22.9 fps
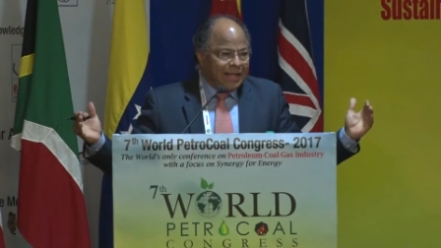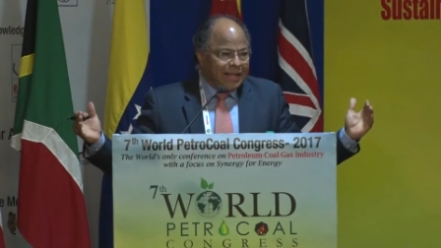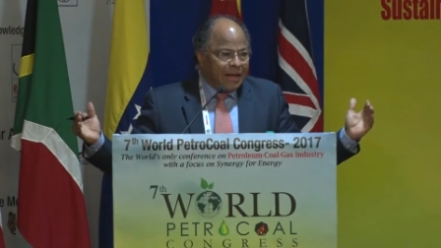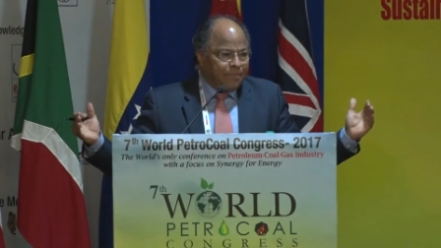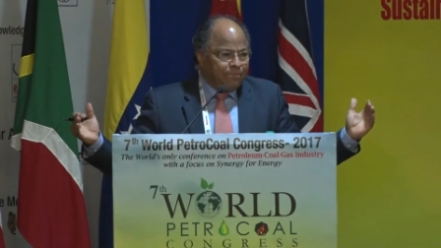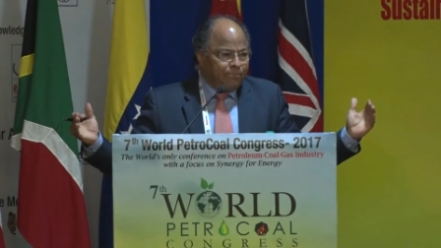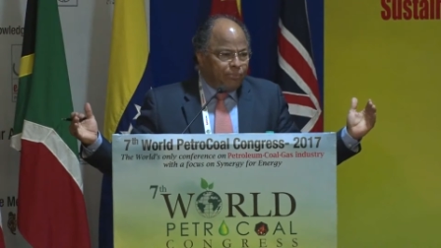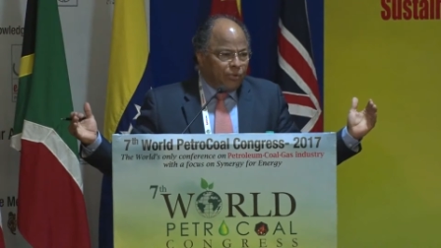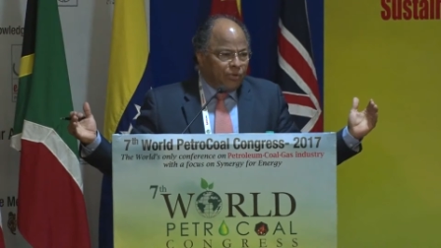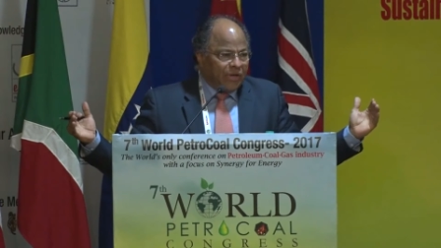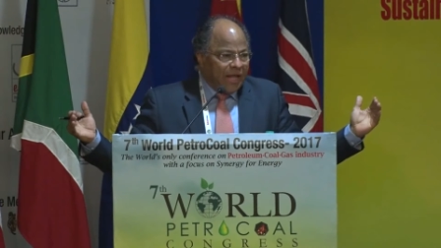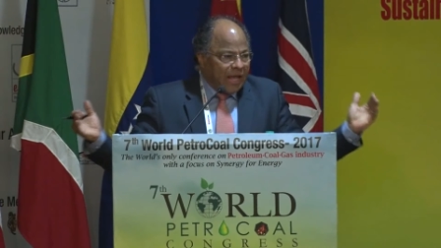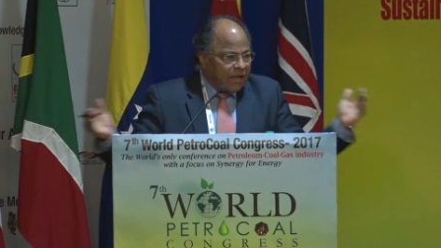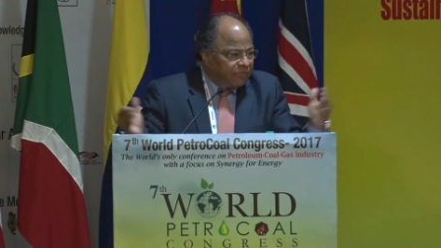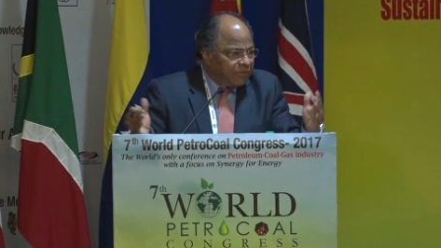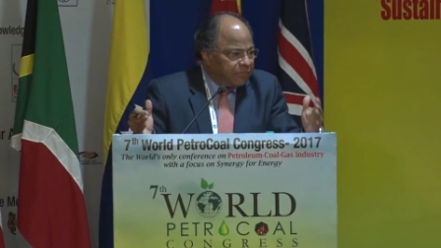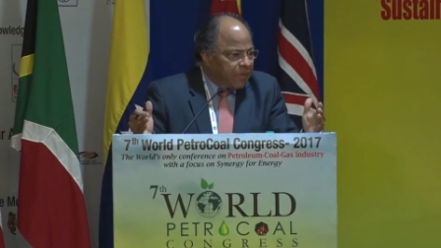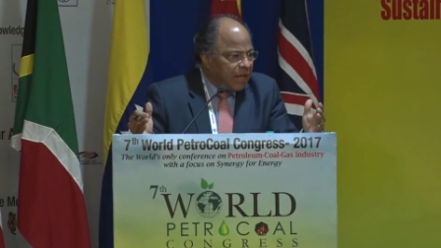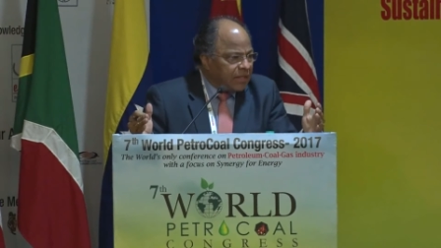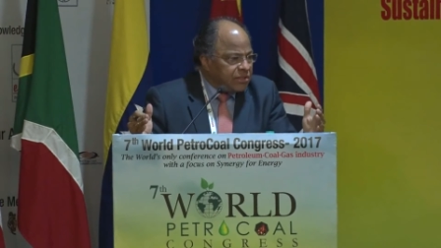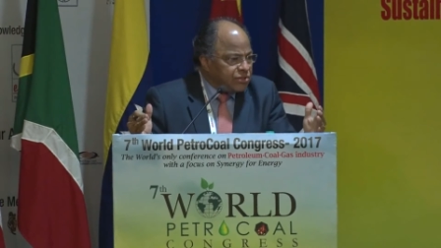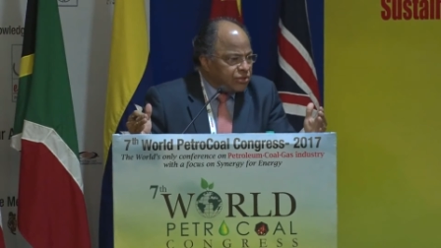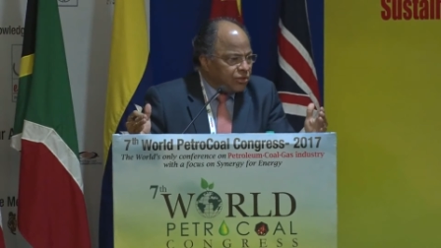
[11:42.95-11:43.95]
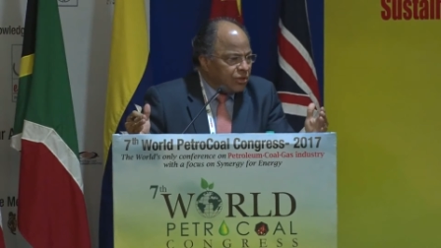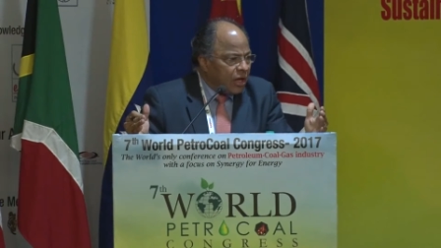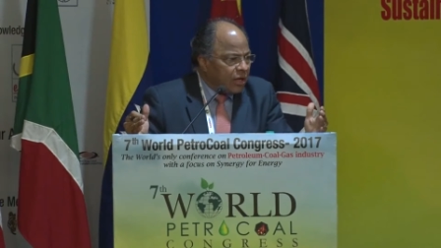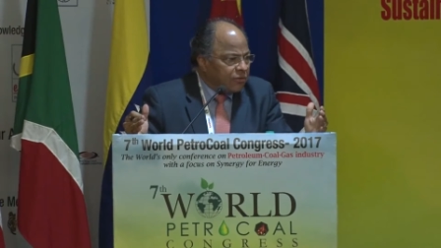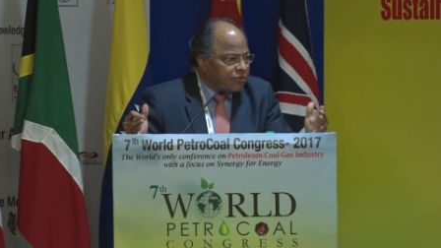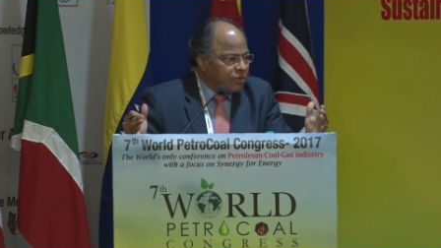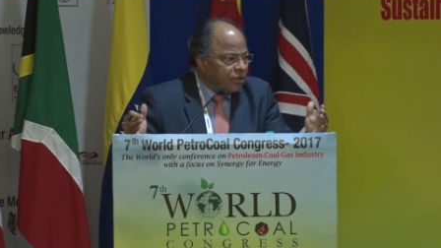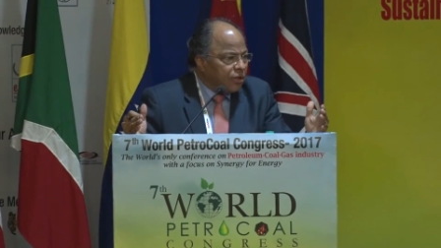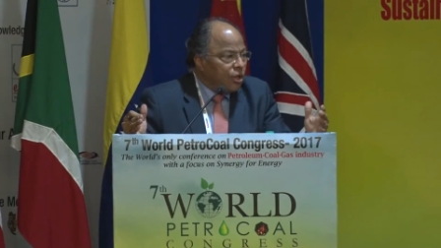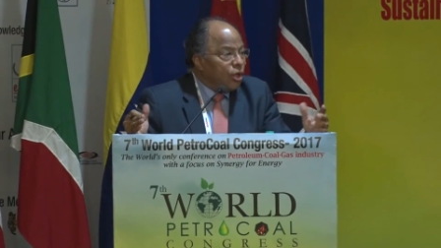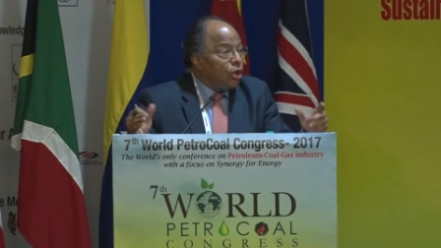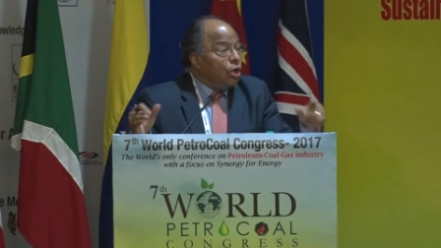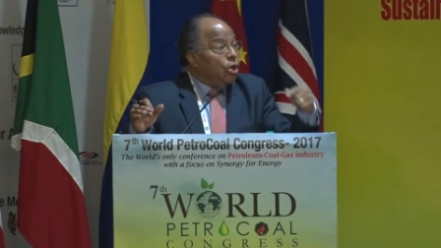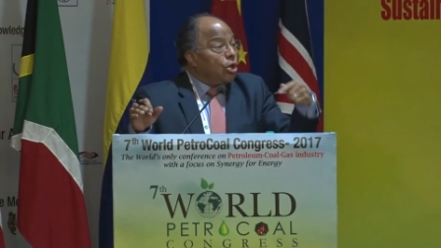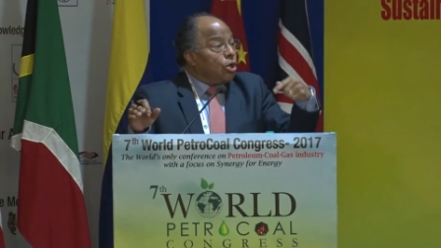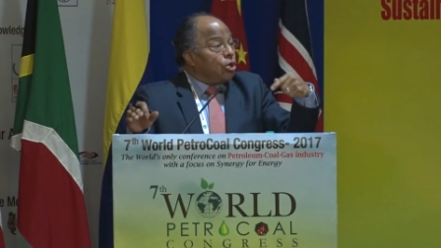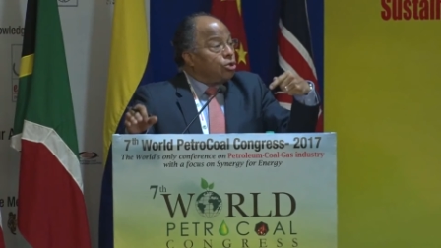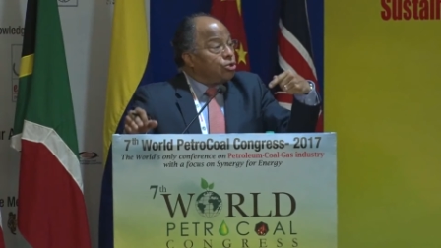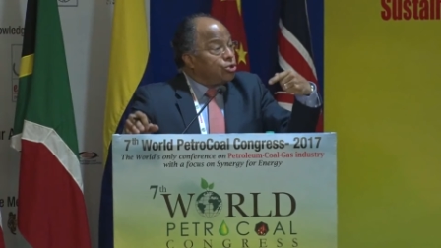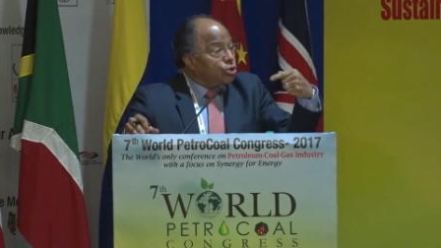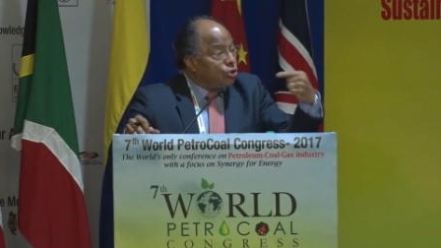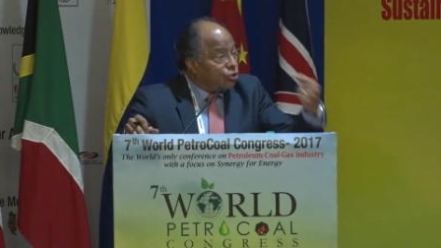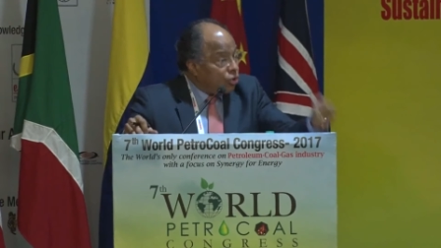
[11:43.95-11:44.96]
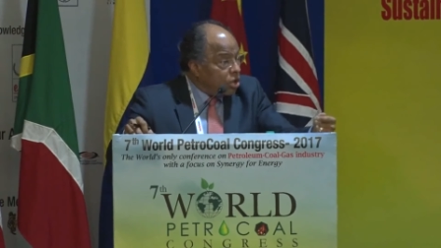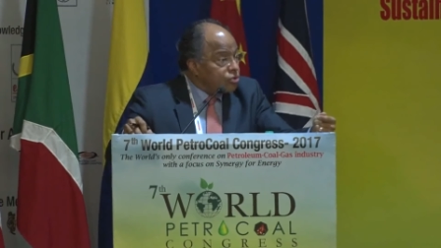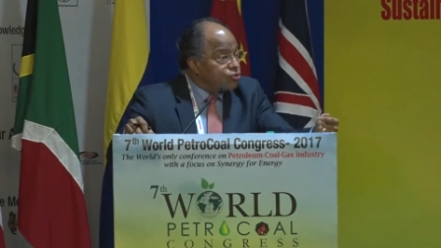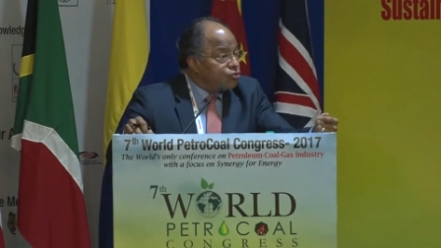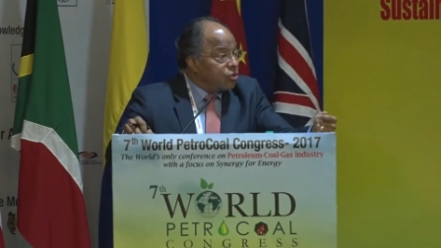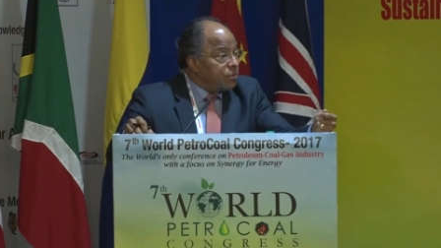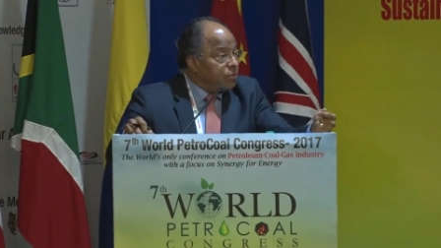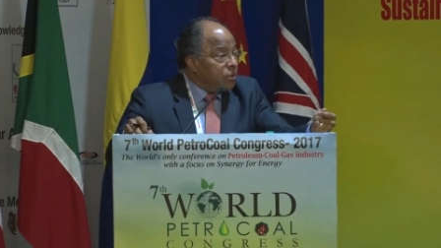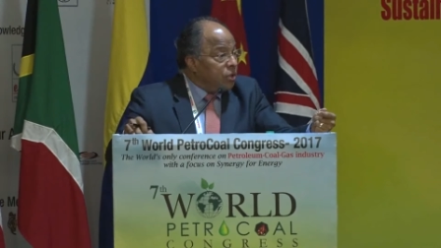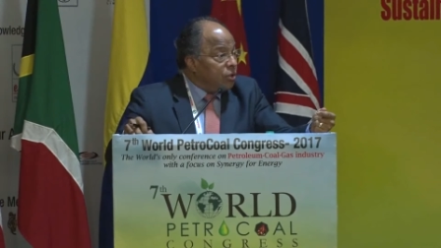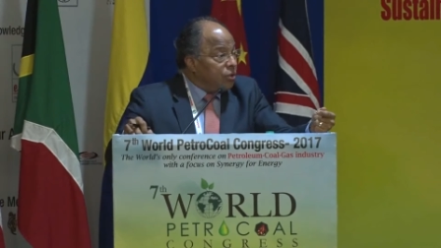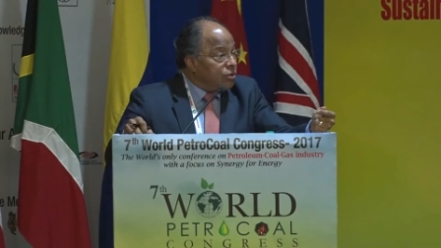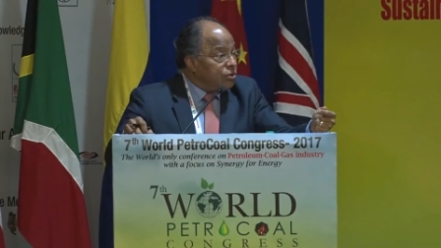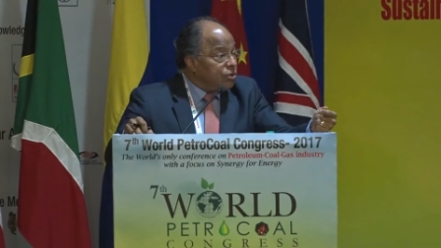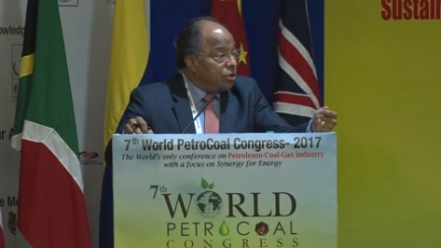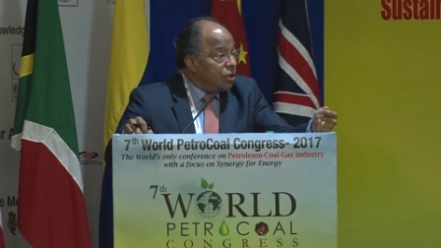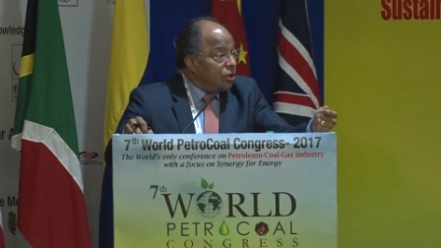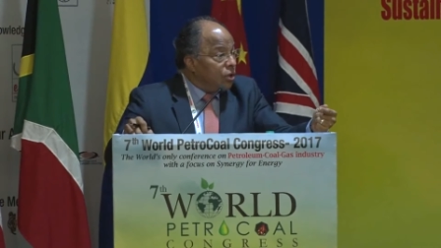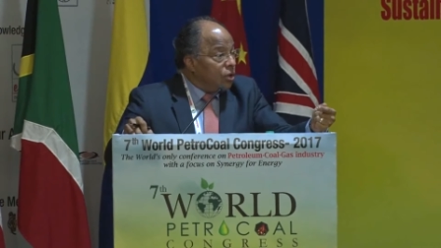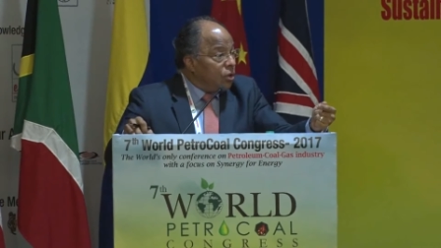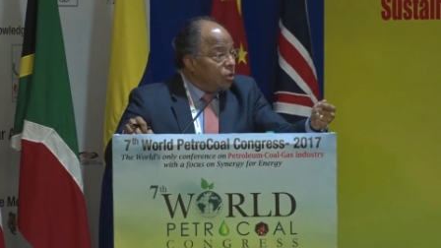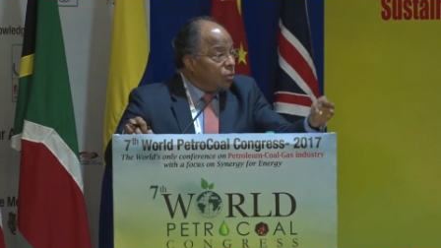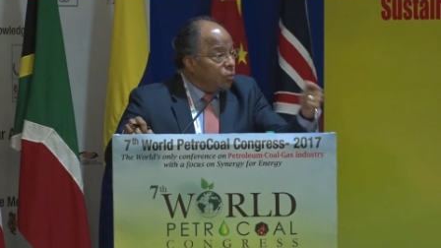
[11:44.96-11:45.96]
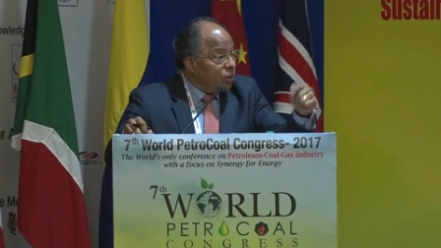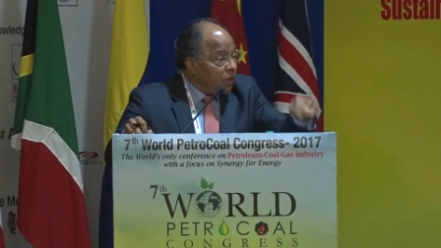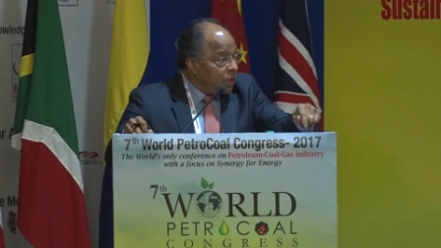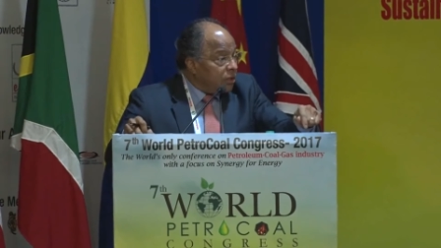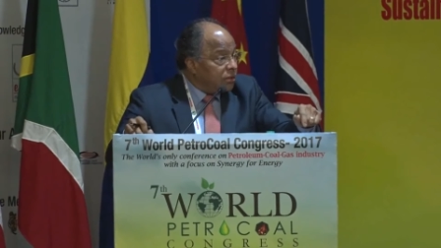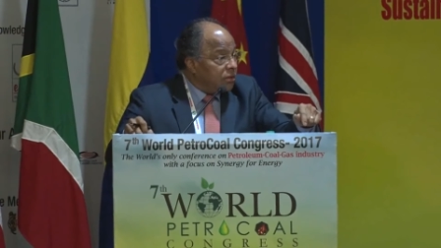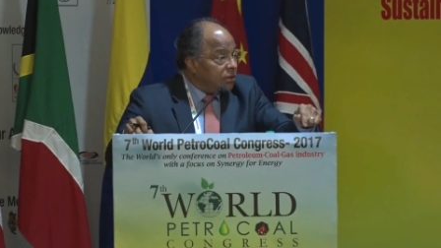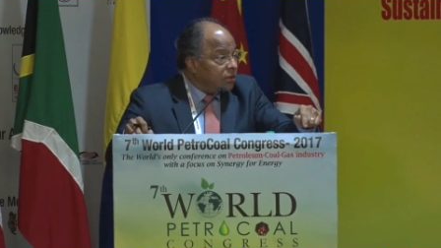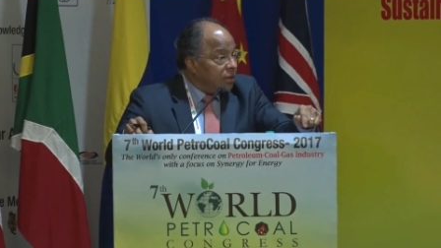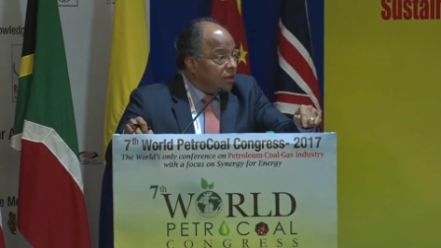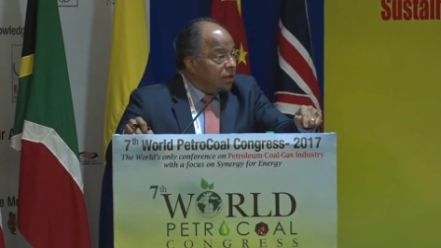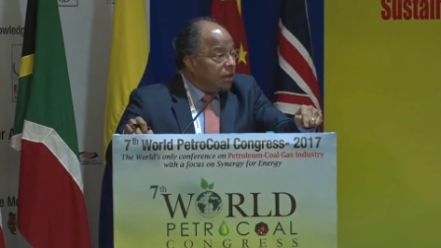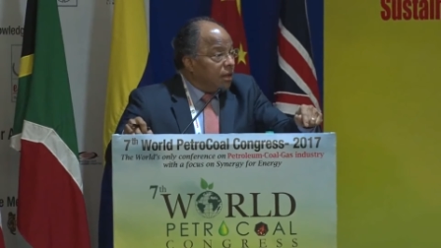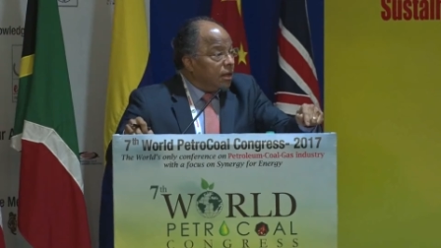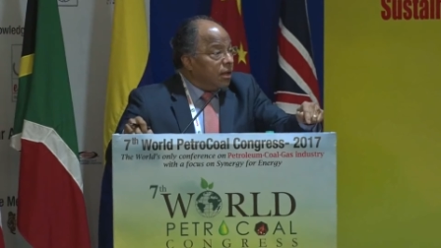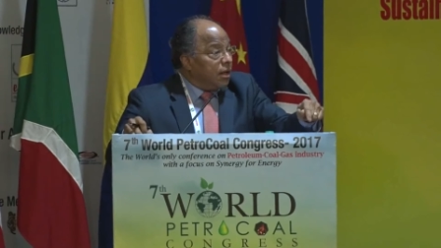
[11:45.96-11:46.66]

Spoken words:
can put everybody together to contribute with